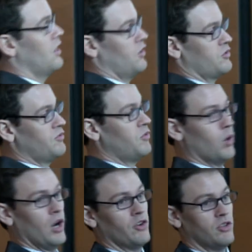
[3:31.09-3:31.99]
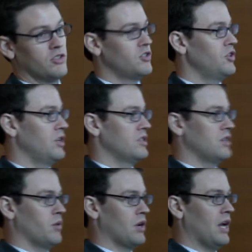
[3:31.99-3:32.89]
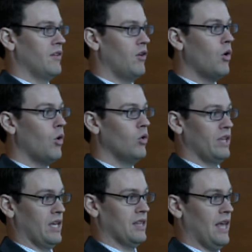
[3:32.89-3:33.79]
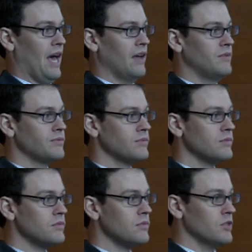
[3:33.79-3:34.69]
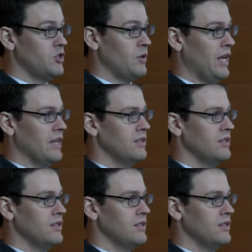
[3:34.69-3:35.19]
there's 400 students and we're kind of holding it that. Did you want to add?